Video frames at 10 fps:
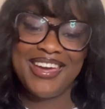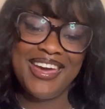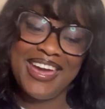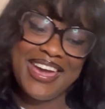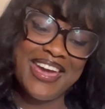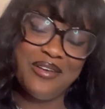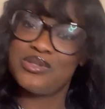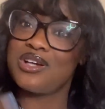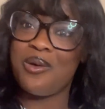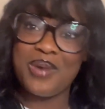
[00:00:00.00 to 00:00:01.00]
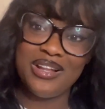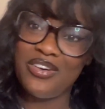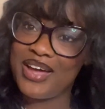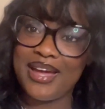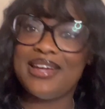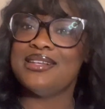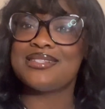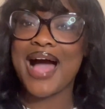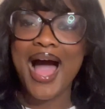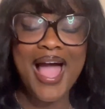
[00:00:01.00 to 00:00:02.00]
and it was Carmelo Hayes.
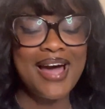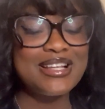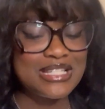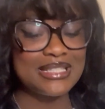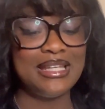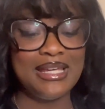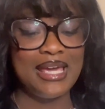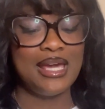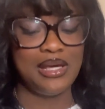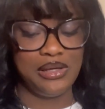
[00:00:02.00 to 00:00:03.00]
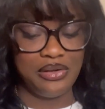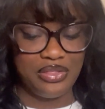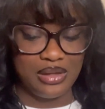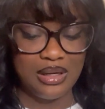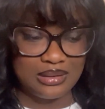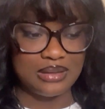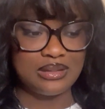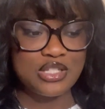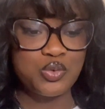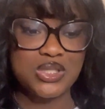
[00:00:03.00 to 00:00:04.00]
I honestly think that
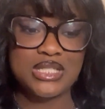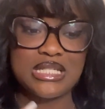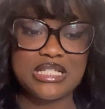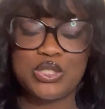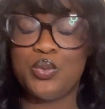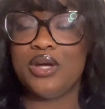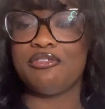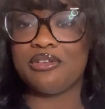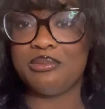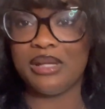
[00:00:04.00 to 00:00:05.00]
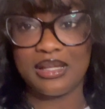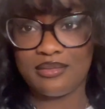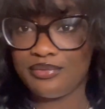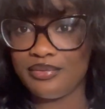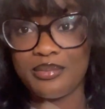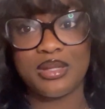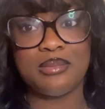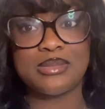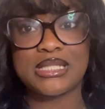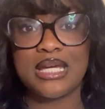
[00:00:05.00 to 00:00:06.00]
this was a decent way for
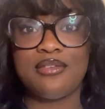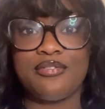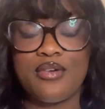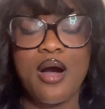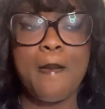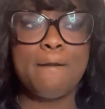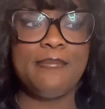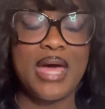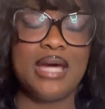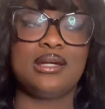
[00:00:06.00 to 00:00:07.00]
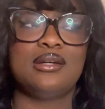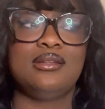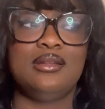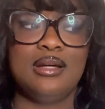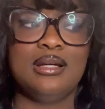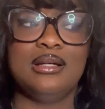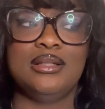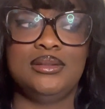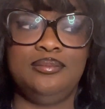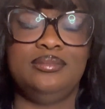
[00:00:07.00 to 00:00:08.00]
them to get from back the
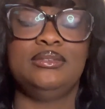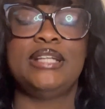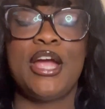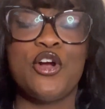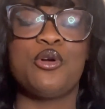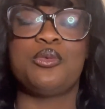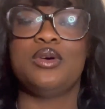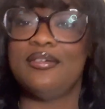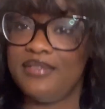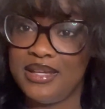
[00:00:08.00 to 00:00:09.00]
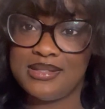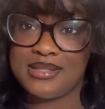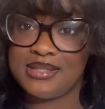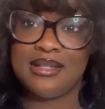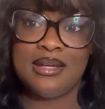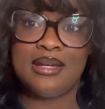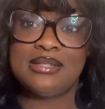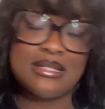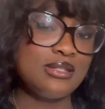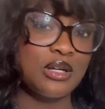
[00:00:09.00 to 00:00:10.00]
terrible events
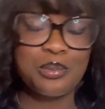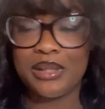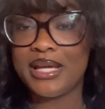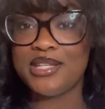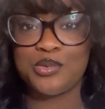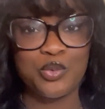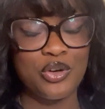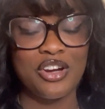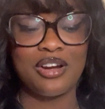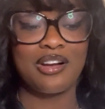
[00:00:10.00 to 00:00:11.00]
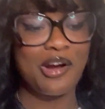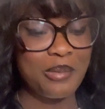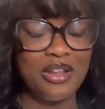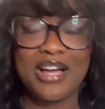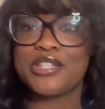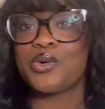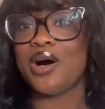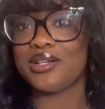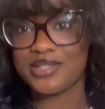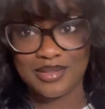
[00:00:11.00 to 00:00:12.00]
that took place where Carmelo got
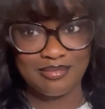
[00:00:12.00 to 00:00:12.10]
squashed.